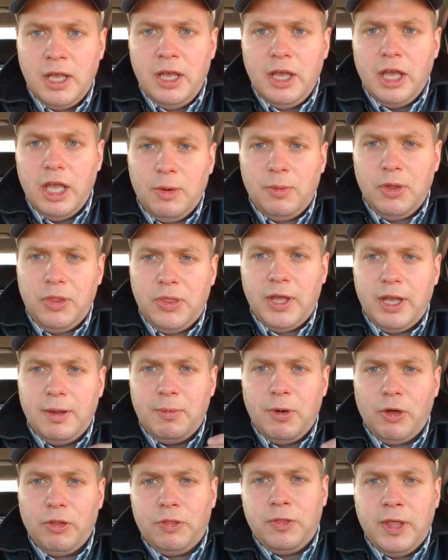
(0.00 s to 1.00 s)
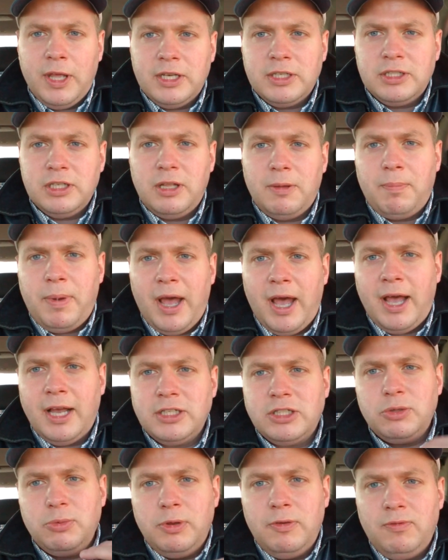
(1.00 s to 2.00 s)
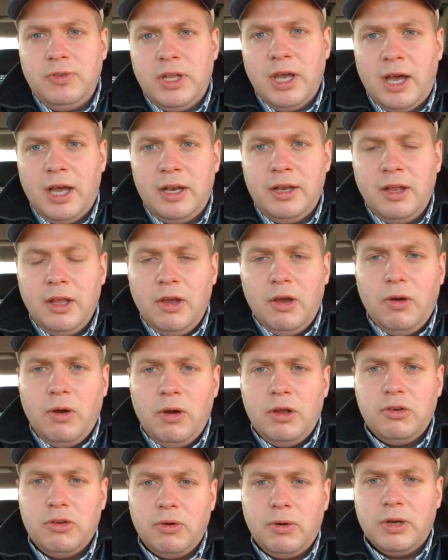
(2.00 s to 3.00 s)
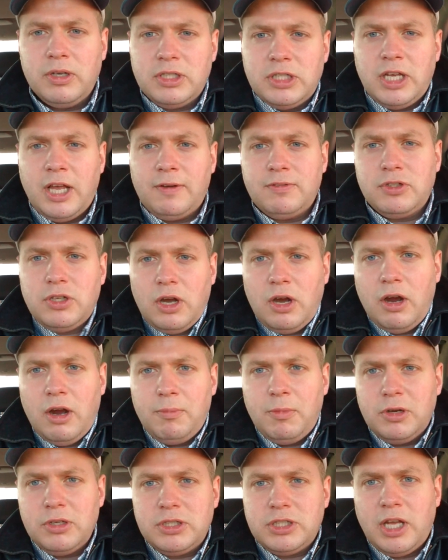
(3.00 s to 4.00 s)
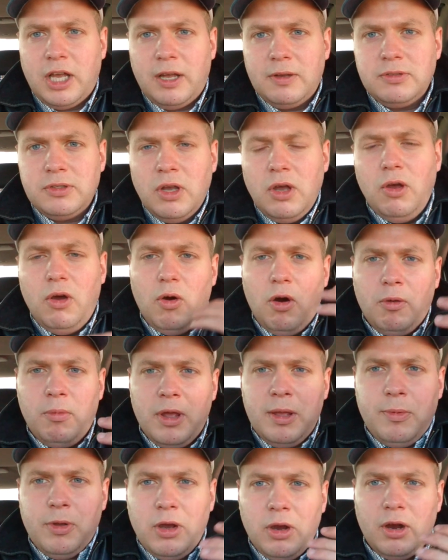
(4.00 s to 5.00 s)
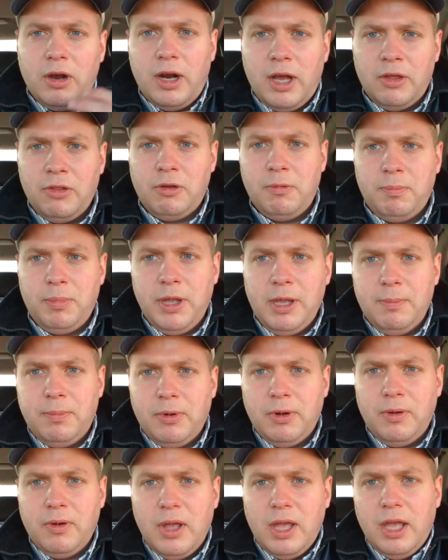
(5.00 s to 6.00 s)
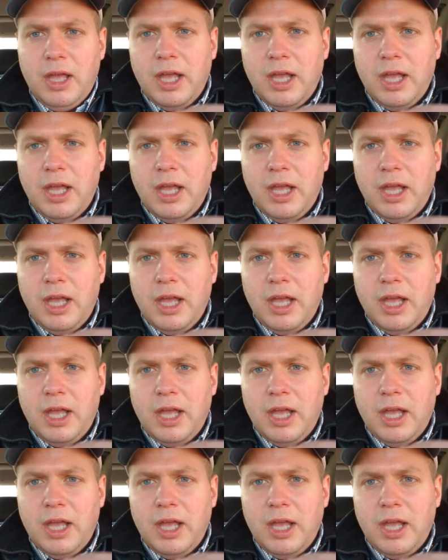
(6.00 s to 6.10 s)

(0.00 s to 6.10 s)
and we think about things in the past that we've done to ourselves to harm ourselves or maybe hurt other people.